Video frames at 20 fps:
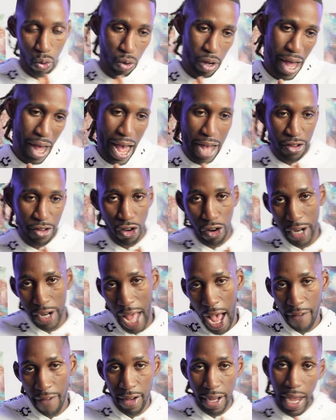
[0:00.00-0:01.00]
as you're
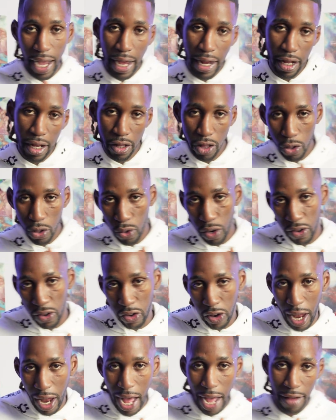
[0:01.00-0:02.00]
navigating through this
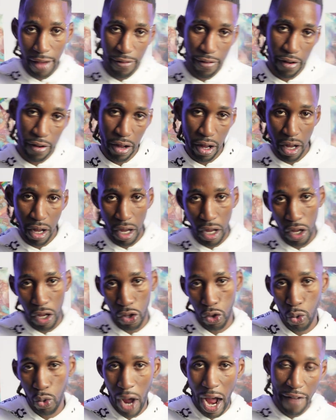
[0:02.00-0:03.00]
life,
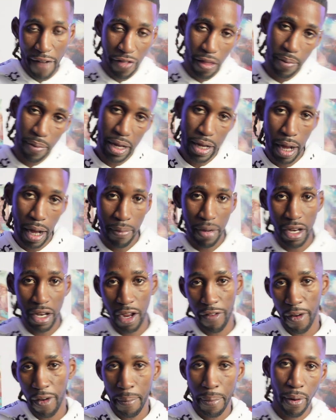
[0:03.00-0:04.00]
you have to become a
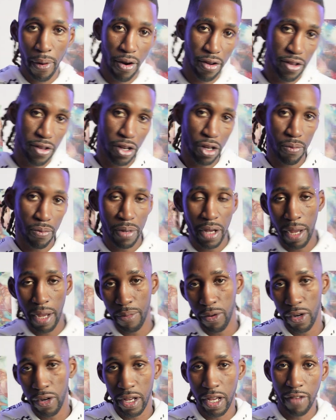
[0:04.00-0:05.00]
different person to be
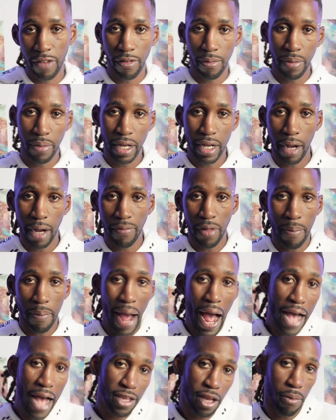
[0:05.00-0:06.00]
able to even become the
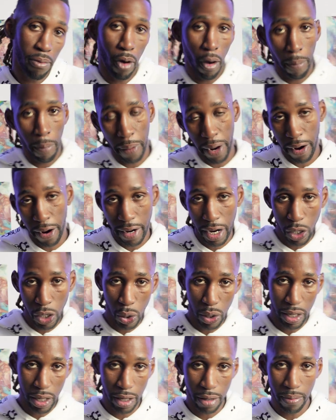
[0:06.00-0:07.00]
basketball player that
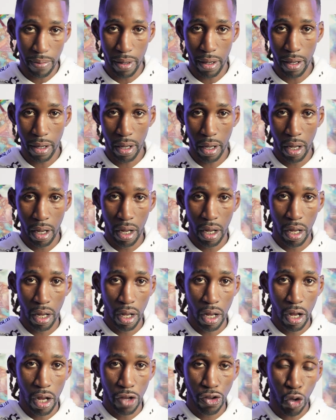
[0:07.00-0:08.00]
you need to be.
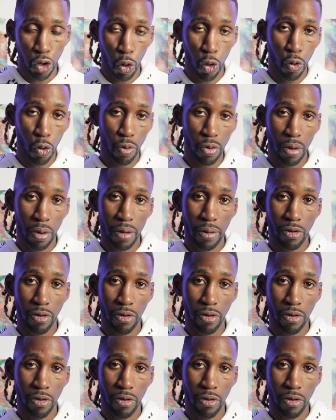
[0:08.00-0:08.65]
So